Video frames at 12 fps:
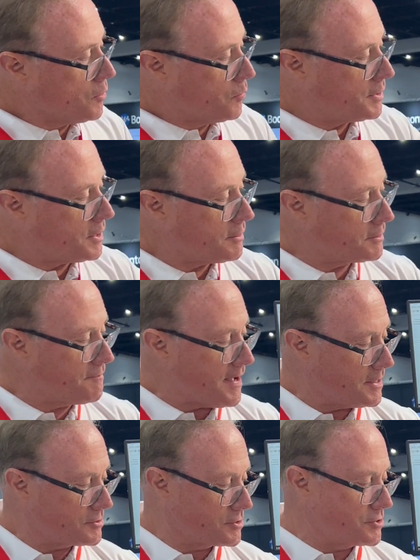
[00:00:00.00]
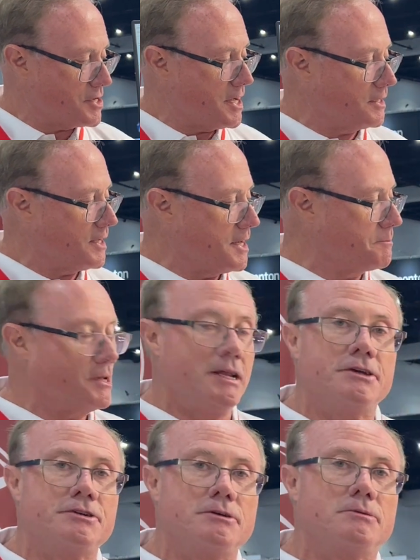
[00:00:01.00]
With our advanced channel
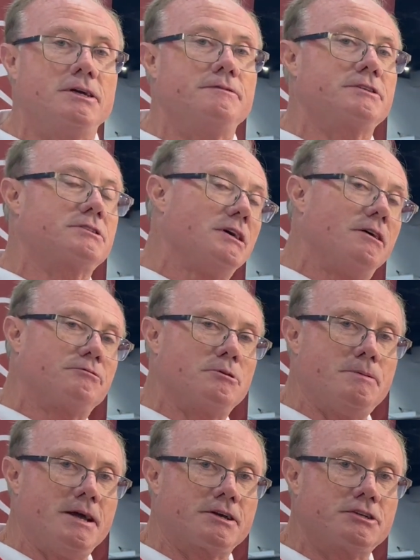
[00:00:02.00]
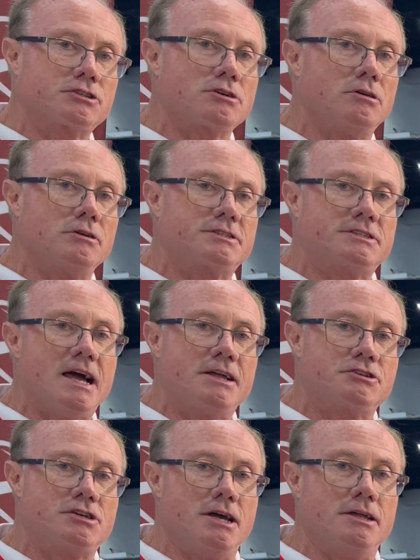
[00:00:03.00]
emulator, we have a software package called
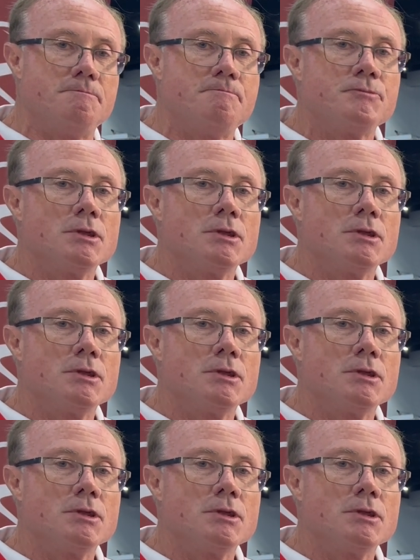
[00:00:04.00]
SatGen,